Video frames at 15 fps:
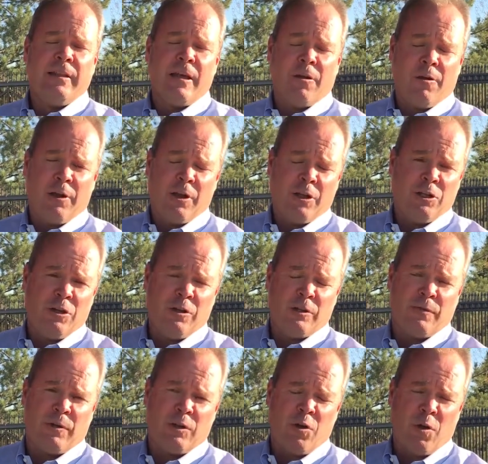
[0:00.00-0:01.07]
Not only could you
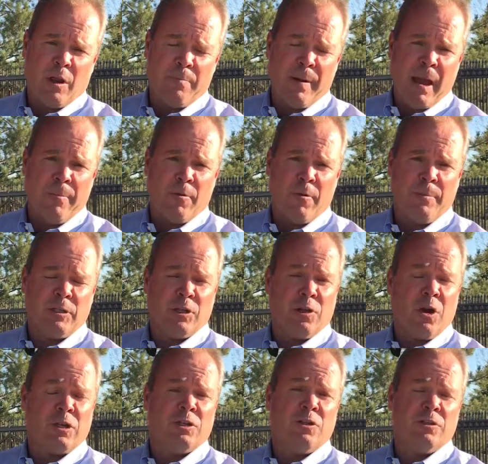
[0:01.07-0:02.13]
use it for toilet paper, but you
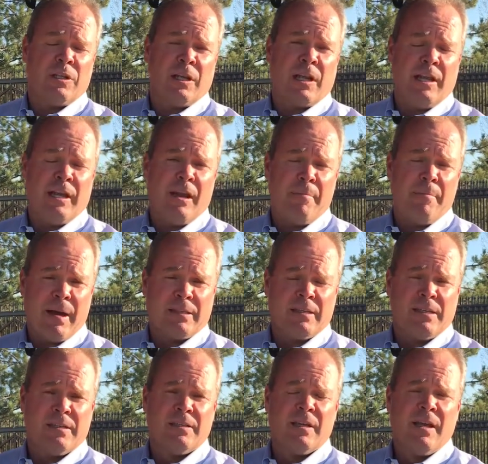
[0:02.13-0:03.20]
can also use it to clean up
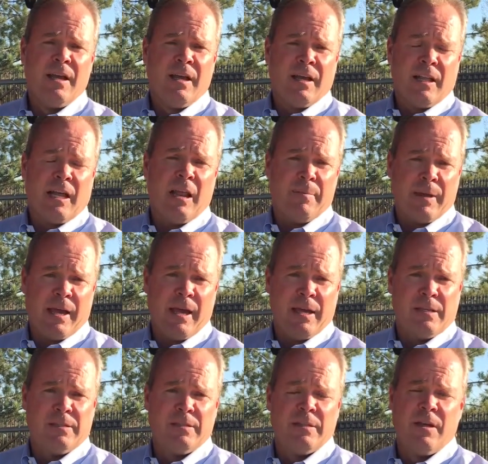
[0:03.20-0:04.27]
messes, clean up
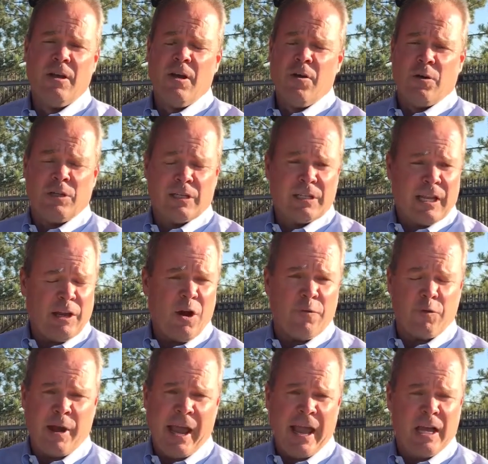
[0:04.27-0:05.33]
kids, or just clean
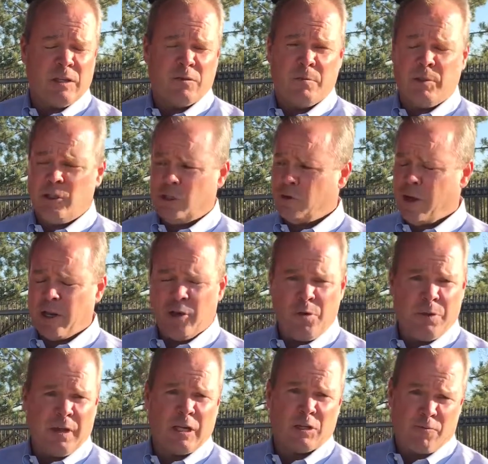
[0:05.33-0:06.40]
off your hands from just trying to
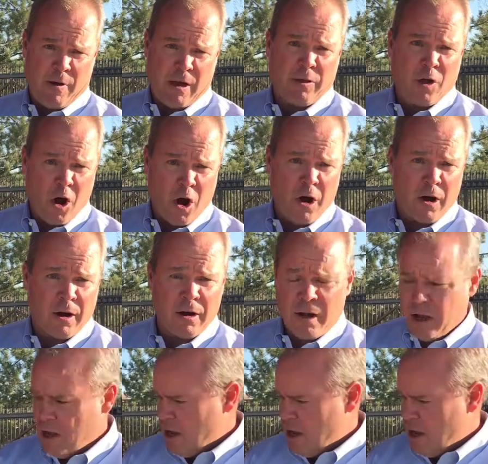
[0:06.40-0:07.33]
do things around the car.